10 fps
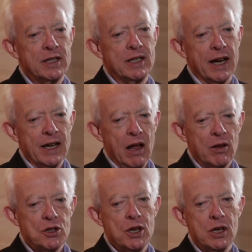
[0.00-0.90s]

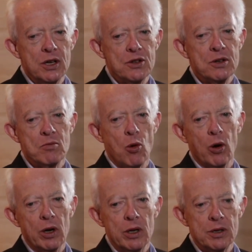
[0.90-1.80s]
technology is
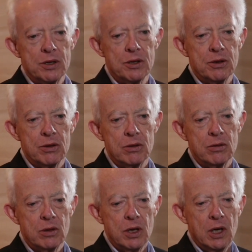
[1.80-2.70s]
important to